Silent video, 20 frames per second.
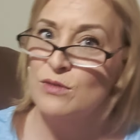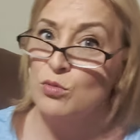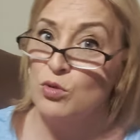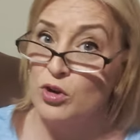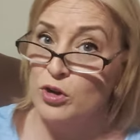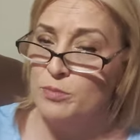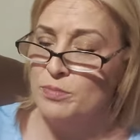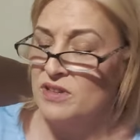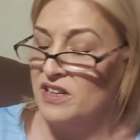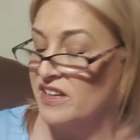
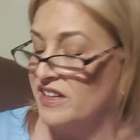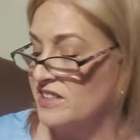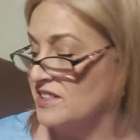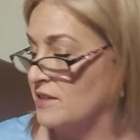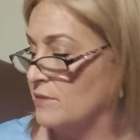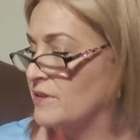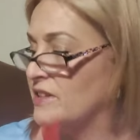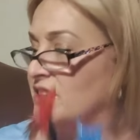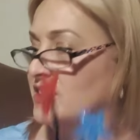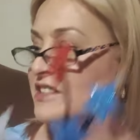Wordplay,
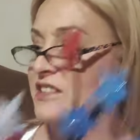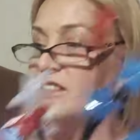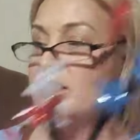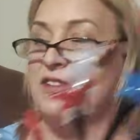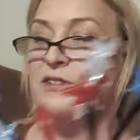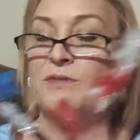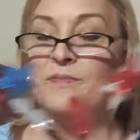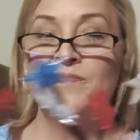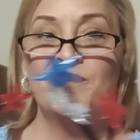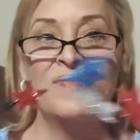see what I did
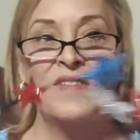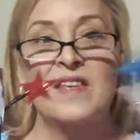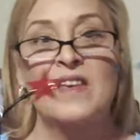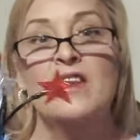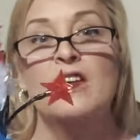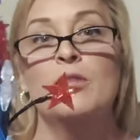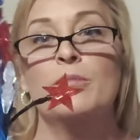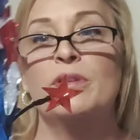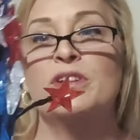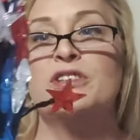there?
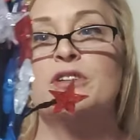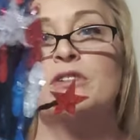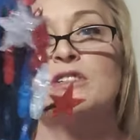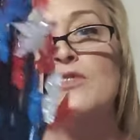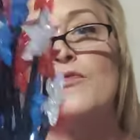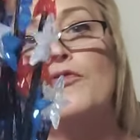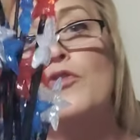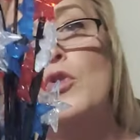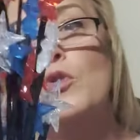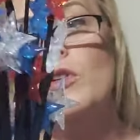But
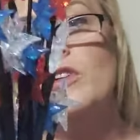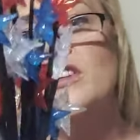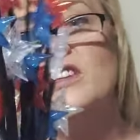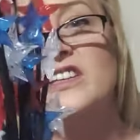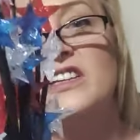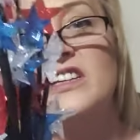there's four